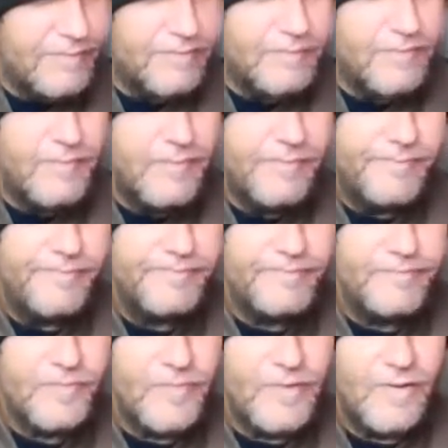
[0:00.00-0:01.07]

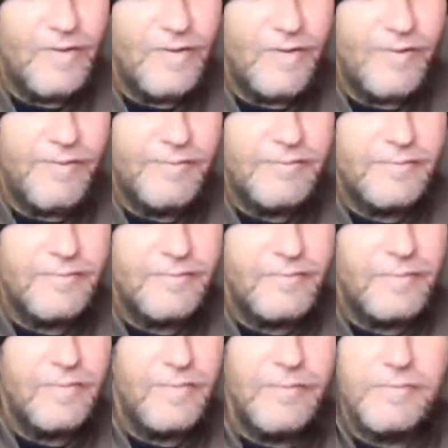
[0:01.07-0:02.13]

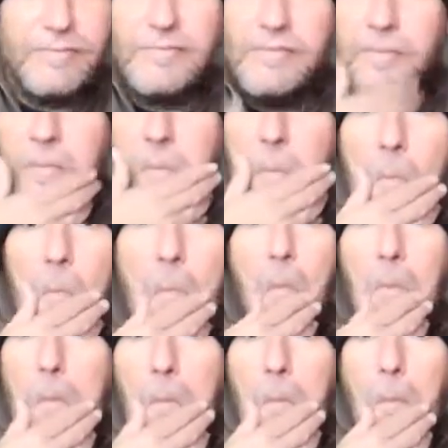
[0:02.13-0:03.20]

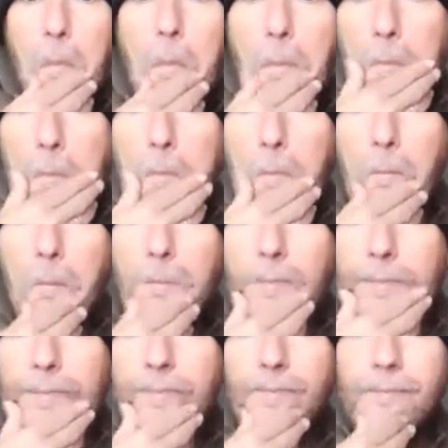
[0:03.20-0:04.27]

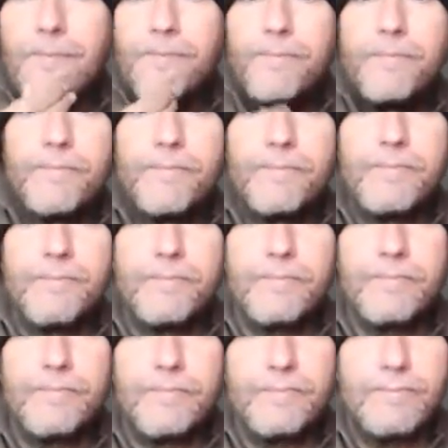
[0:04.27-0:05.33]

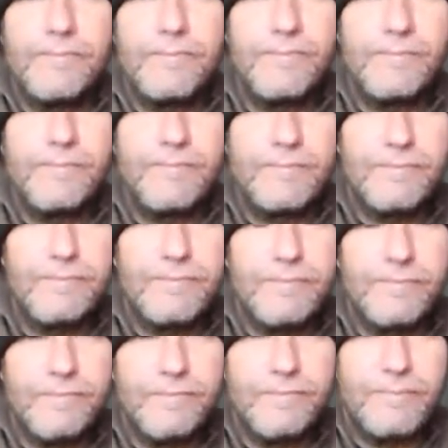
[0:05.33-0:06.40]

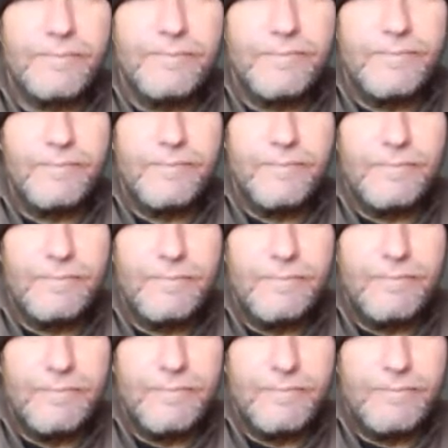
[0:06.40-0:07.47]

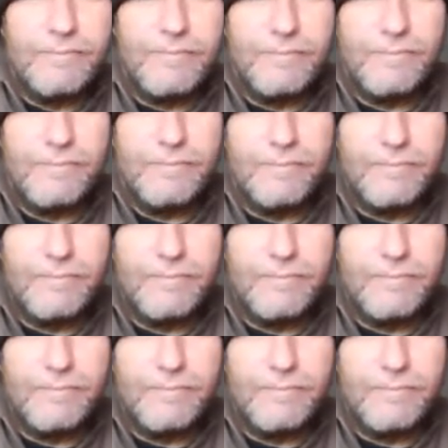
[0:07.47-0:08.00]
[no speech]